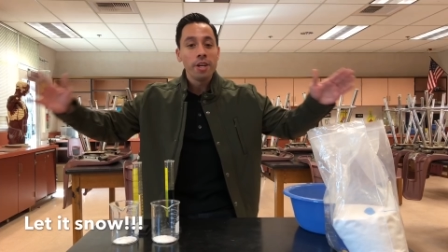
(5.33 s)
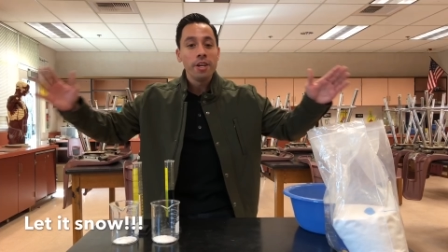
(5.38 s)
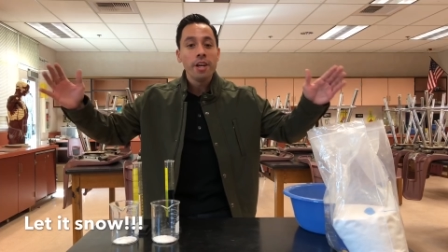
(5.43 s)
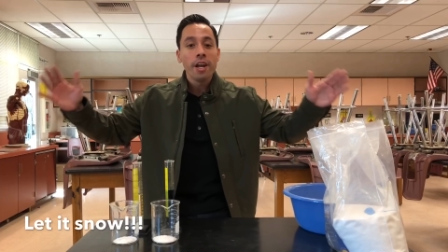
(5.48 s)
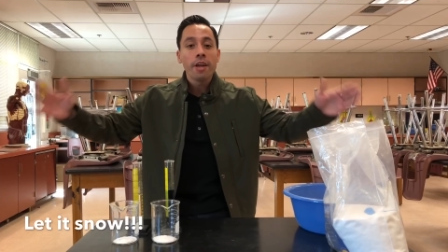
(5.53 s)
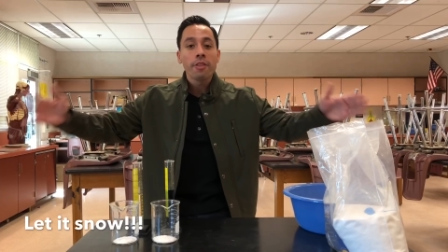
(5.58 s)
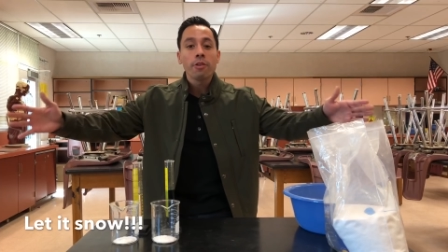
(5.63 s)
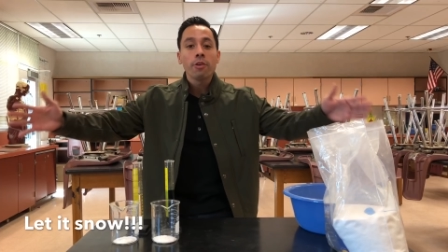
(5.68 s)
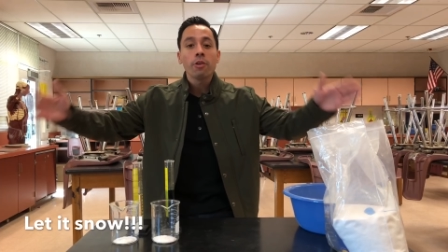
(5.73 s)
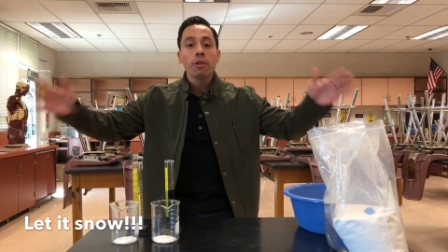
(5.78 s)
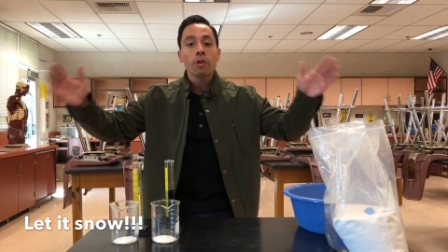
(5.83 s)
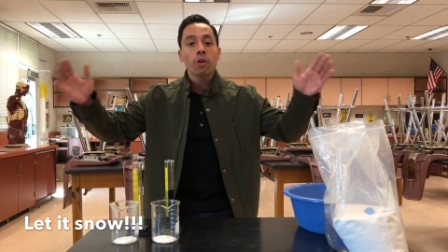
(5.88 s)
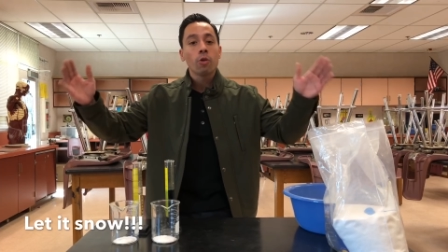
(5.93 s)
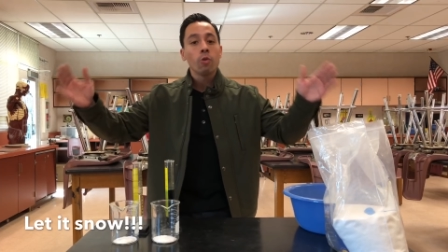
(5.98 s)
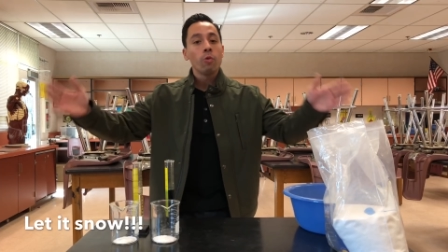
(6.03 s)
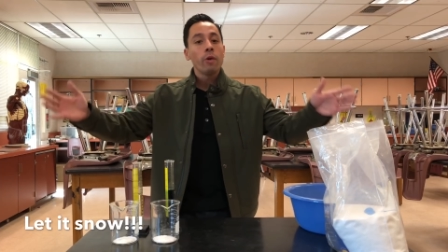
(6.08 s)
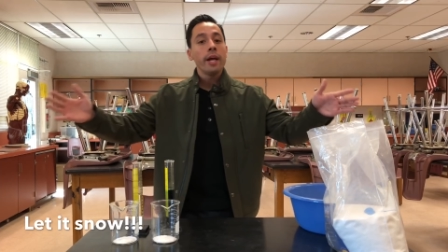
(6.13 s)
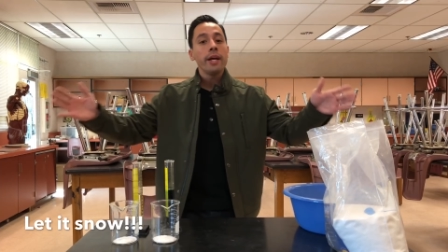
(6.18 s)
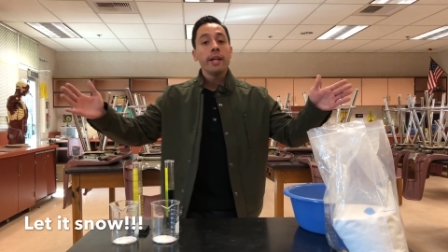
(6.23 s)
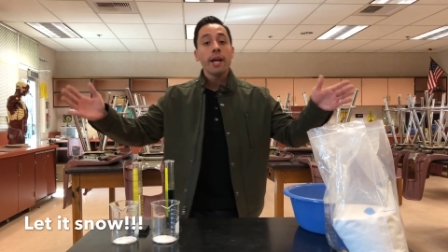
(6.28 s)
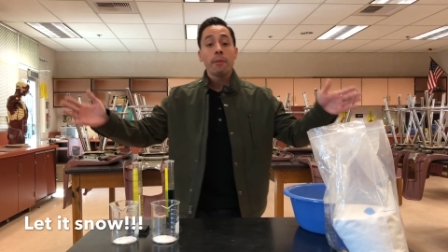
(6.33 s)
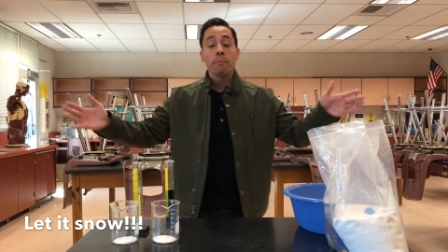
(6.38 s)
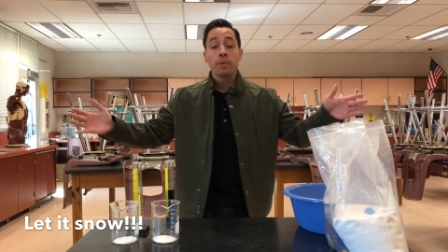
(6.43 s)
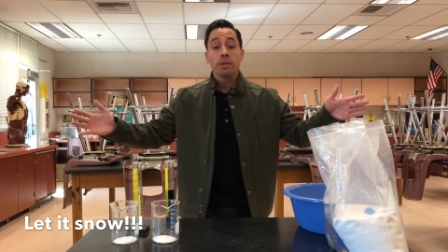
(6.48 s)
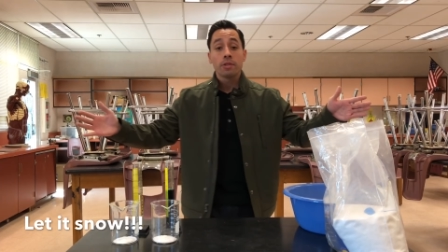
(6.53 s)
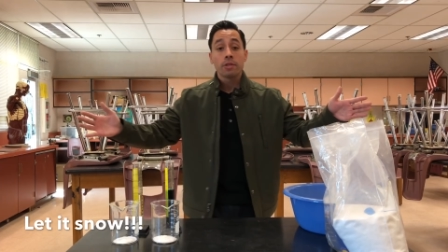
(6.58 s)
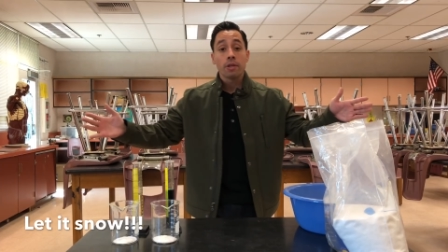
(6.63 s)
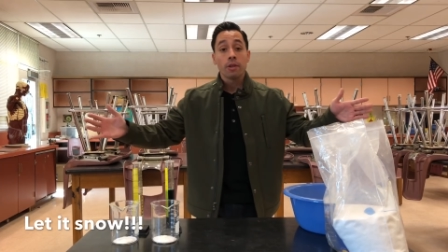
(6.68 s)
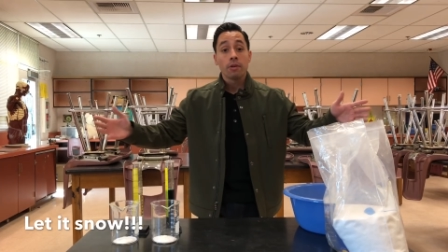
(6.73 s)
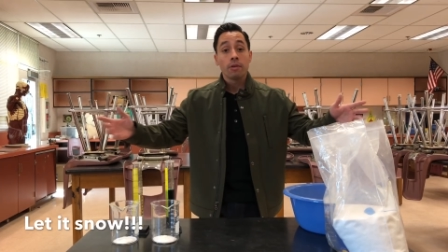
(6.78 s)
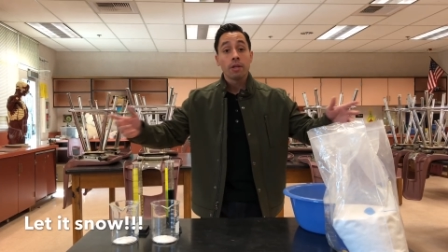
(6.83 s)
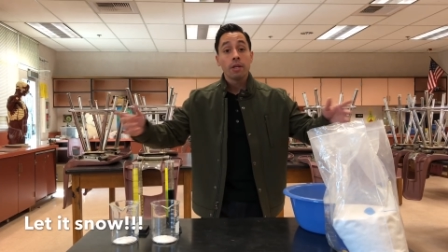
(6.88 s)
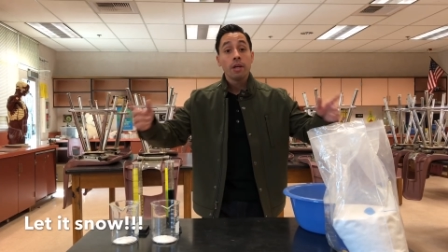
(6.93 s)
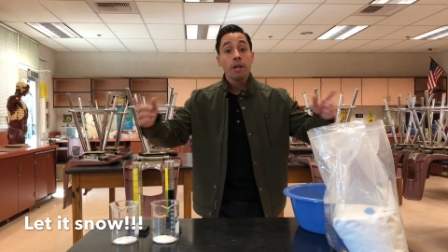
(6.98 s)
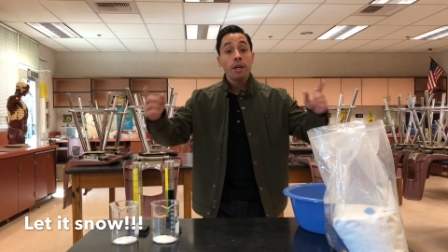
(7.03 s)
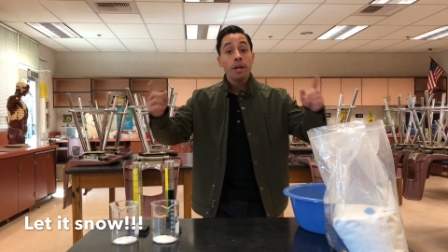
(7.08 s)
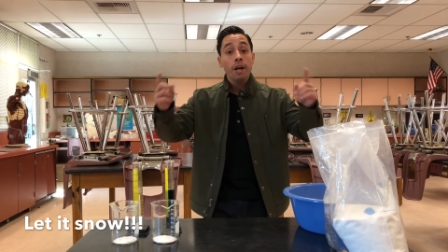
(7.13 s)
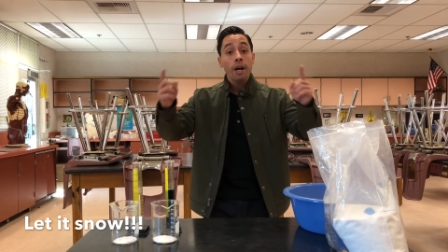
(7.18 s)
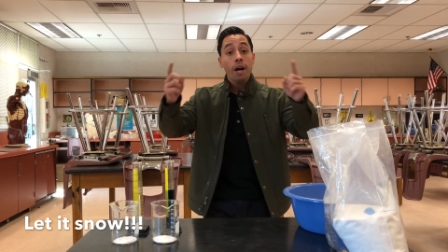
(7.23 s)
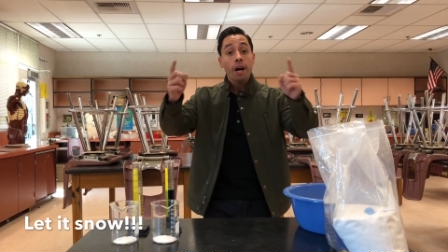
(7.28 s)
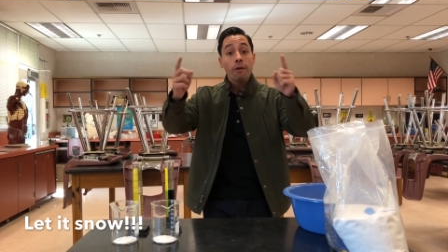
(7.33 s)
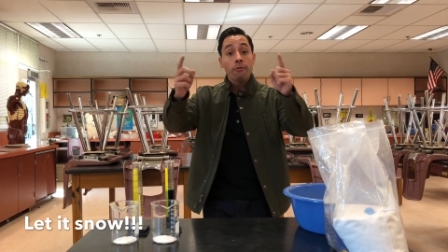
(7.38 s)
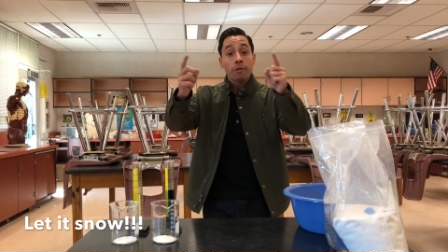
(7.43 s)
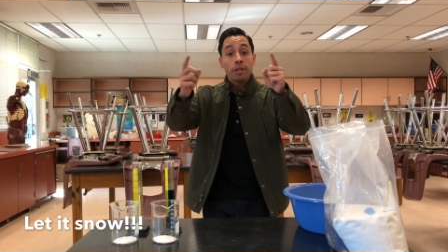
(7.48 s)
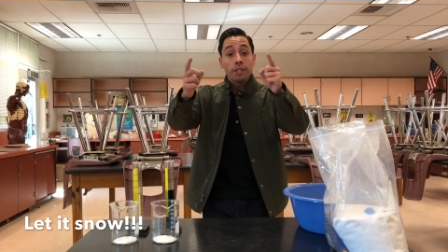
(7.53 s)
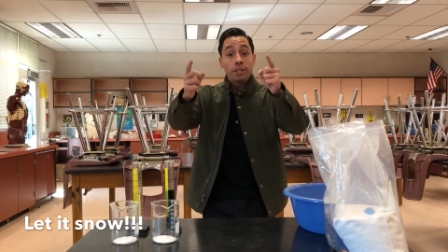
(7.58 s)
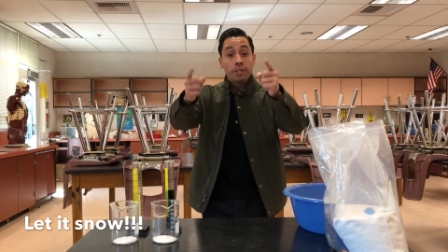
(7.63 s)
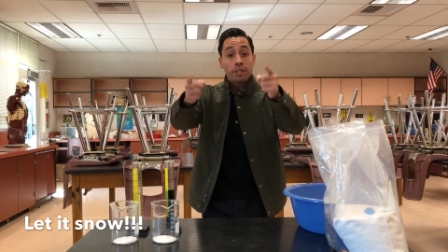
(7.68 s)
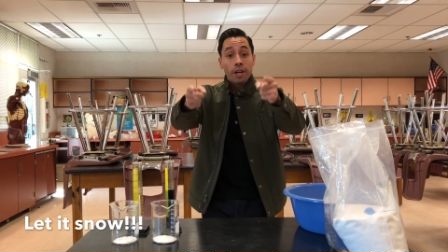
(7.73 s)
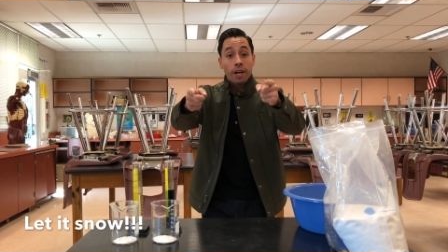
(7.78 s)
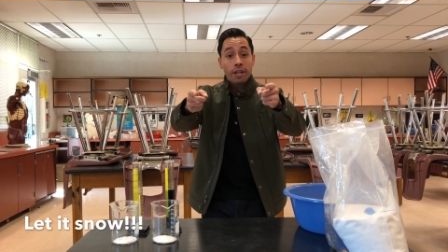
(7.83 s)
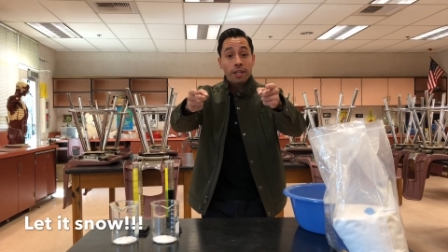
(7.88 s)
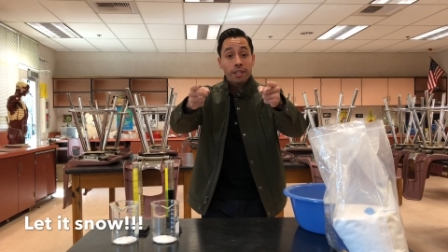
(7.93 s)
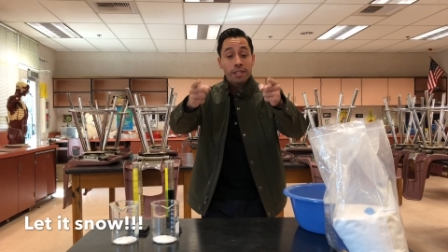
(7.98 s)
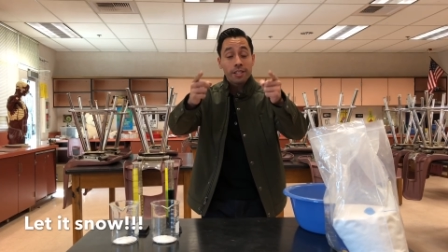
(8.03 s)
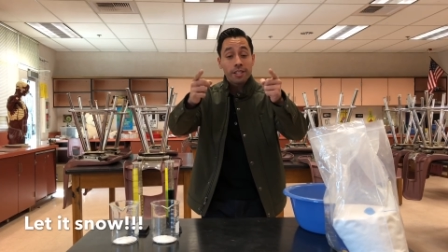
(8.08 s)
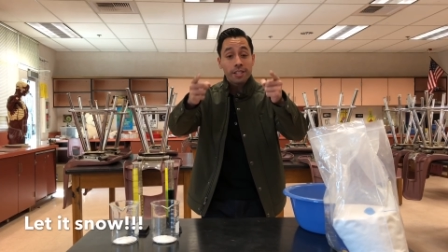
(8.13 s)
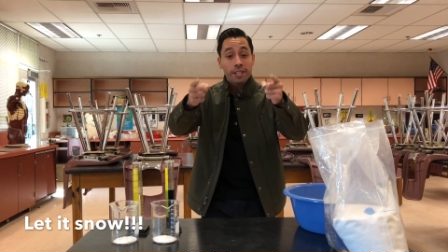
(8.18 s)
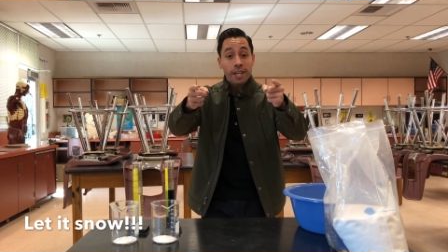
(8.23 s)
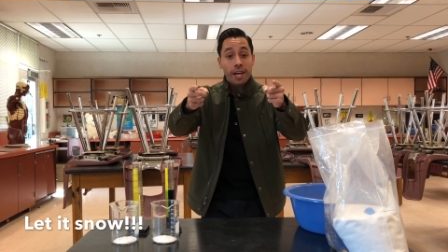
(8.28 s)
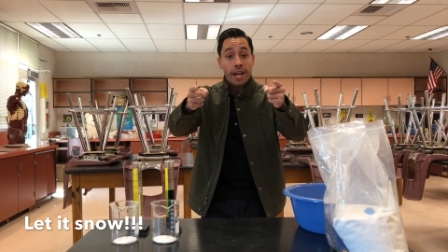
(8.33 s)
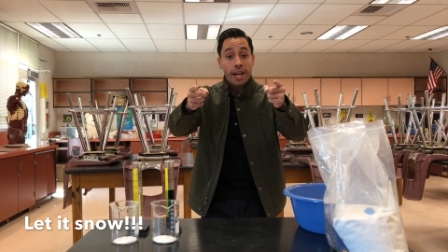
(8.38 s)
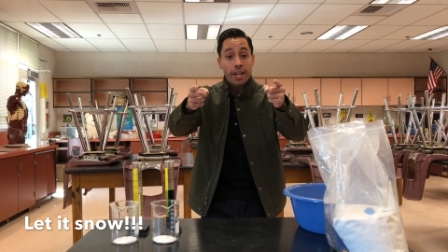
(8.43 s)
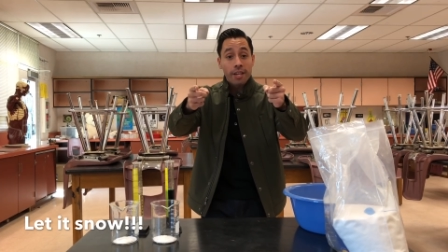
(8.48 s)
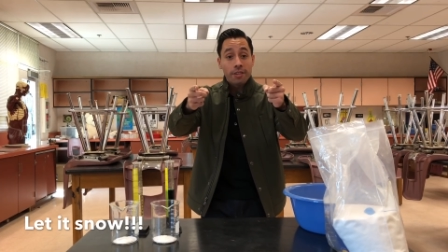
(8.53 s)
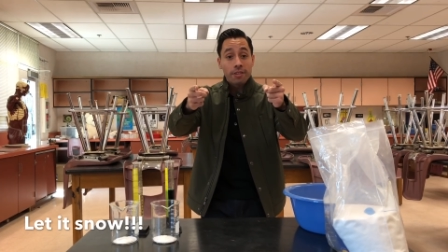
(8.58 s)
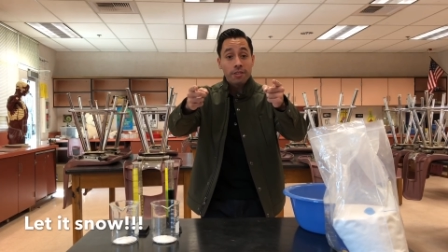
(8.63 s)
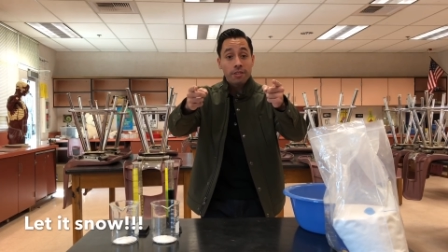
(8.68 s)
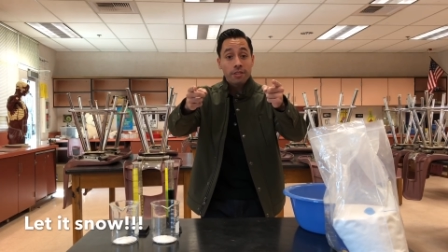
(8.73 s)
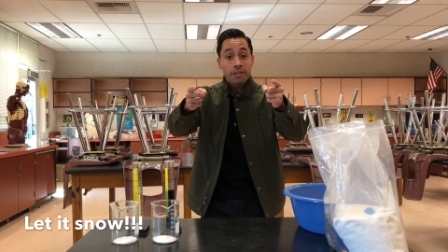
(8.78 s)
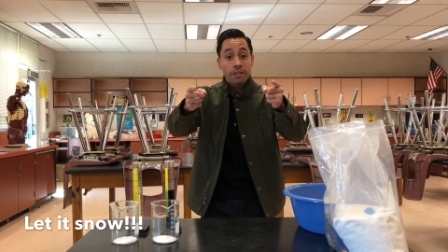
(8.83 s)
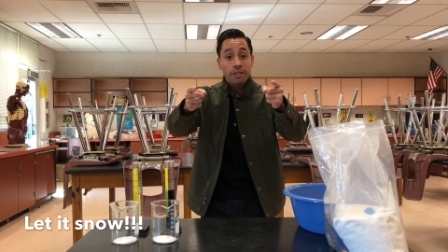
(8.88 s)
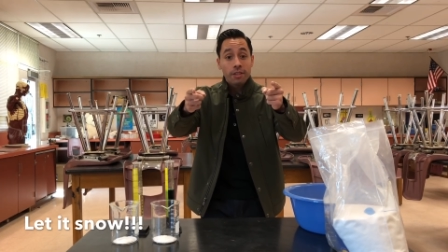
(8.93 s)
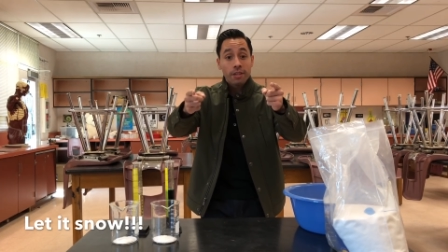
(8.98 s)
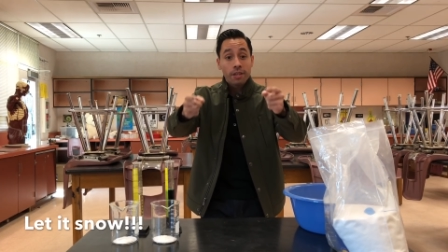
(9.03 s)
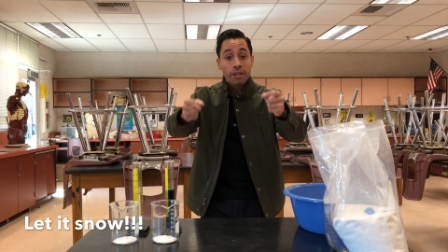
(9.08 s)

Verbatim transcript: another great episode of Gonzalez Science.